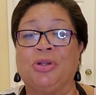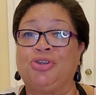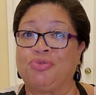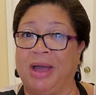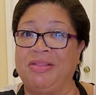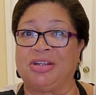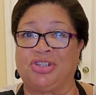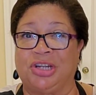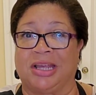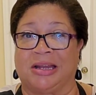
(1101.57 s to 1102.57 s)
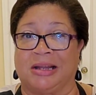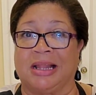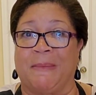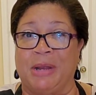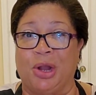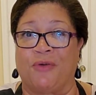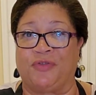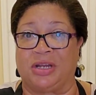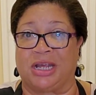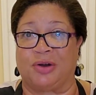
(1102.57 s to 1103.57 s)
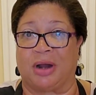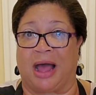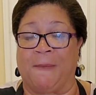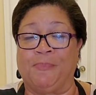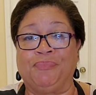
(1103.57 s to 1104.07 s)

Try this chicken. Let me know if you did or not.